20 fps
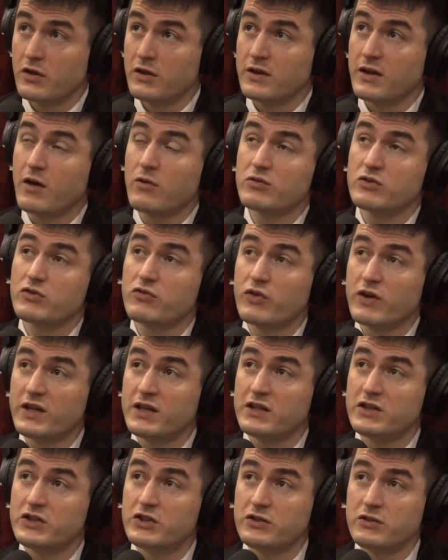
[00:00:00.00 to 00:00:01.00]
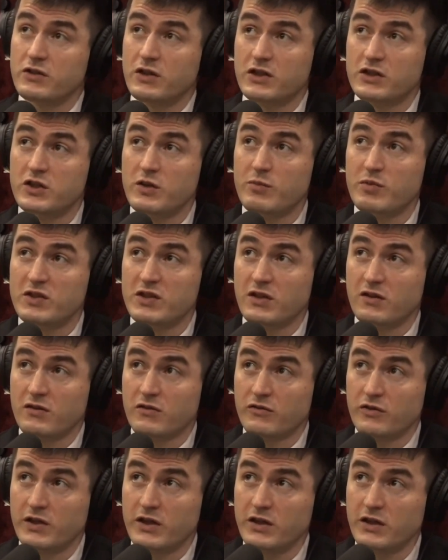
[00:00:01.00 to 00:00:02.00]
That was already in
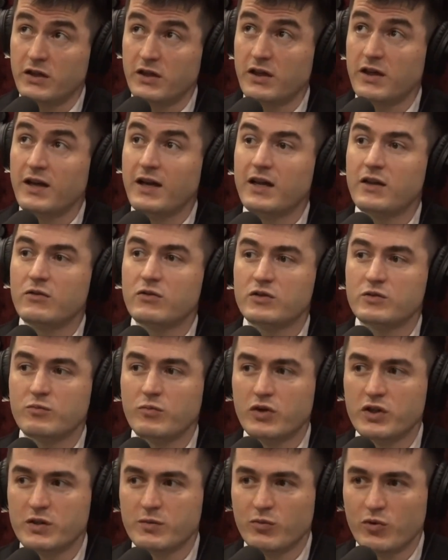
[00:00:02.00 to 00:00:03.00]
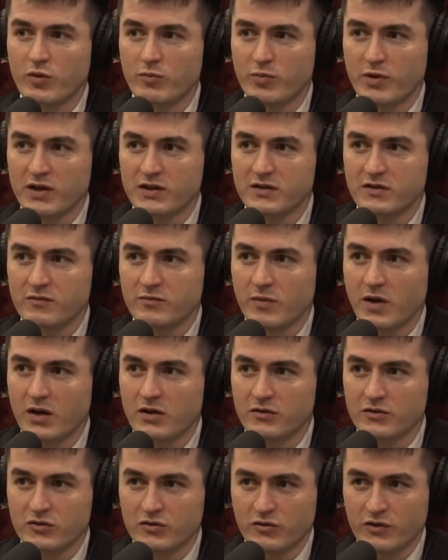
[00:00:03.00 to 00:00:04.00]
GPT-3, and there was much more impressive
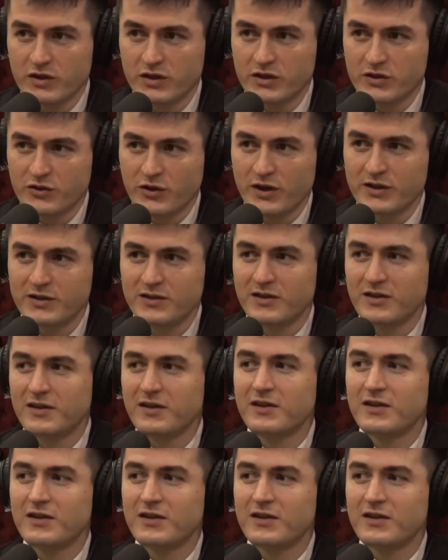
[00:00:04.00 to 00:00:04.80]
models already trained.